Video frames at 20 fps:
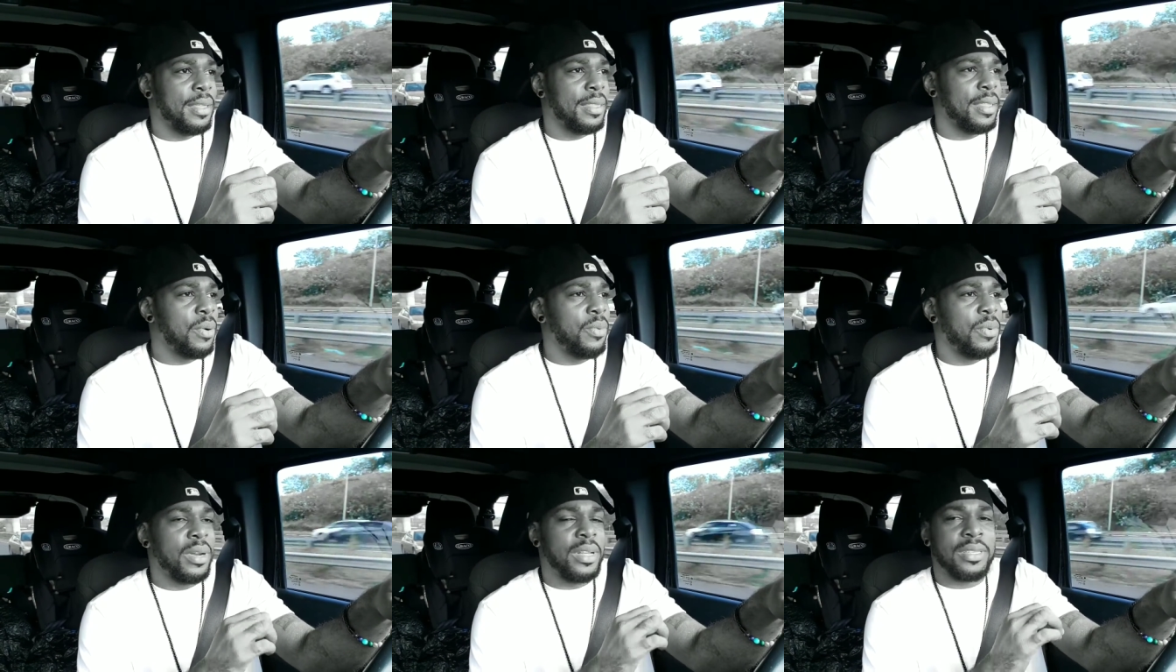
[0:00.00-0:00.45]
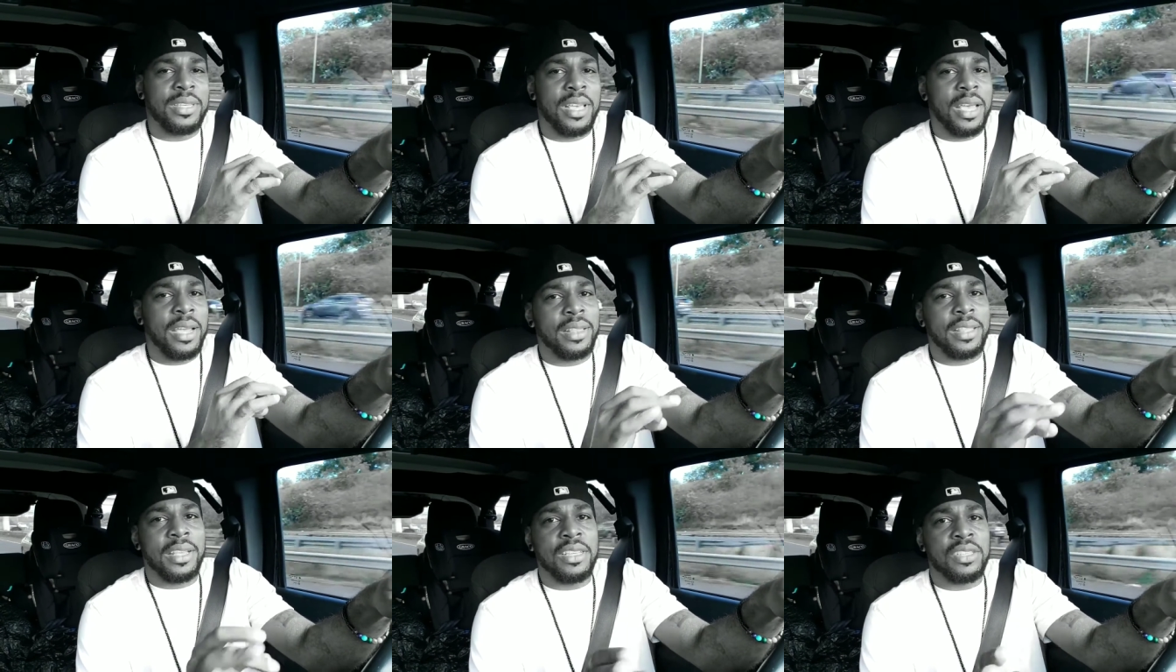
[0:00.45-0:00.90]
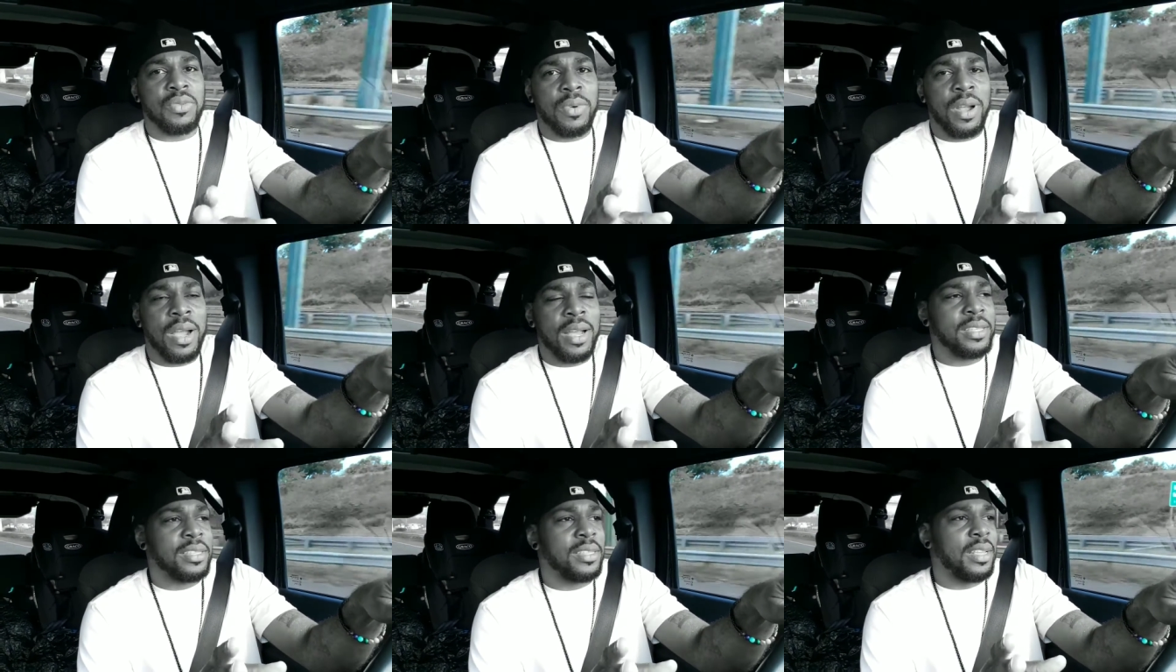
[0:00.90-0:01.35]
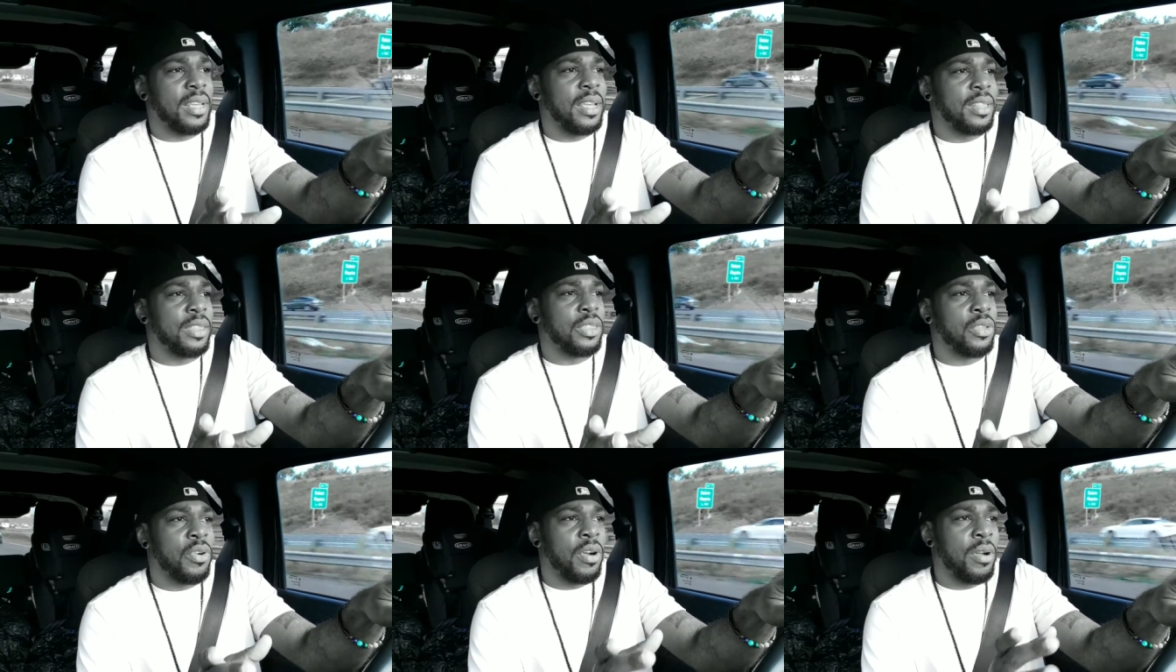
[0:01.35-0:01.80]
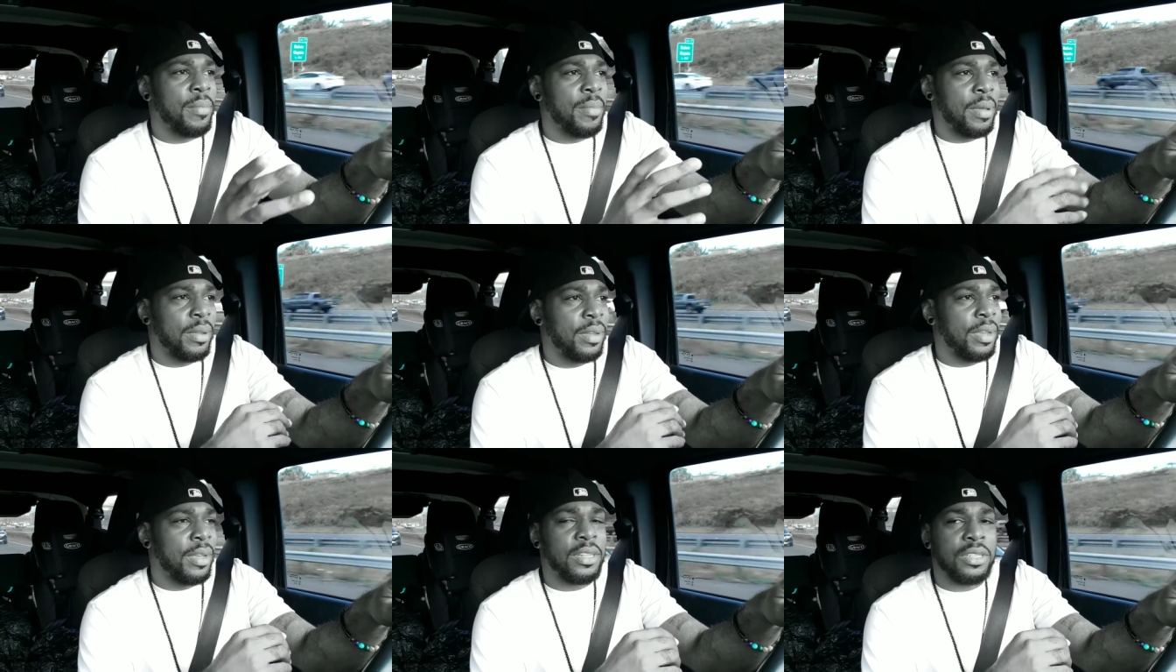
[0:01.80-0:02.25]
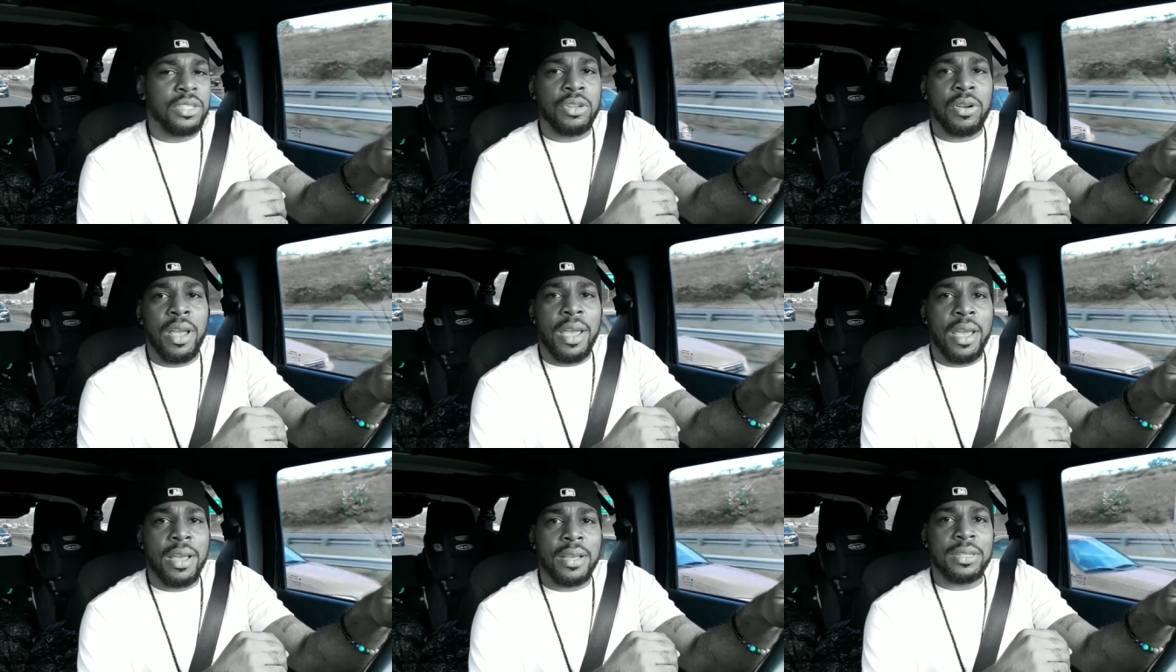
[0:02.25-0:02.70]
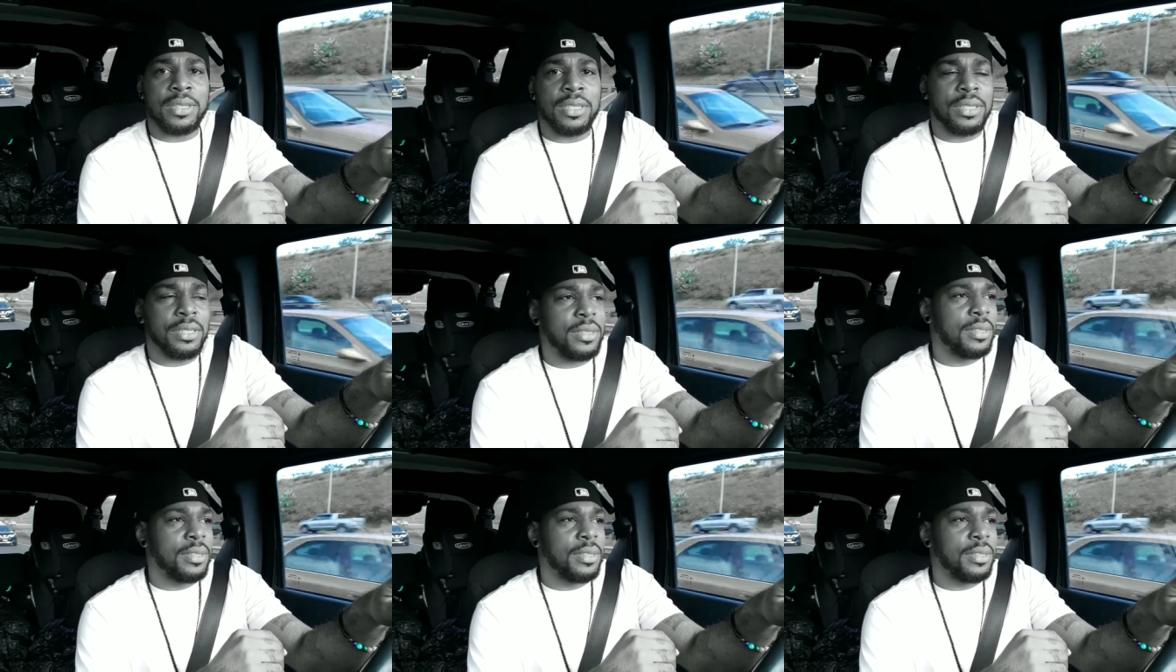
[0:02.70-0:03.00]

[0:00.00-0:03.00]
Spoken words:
They want to take these rights and throw them in the trash.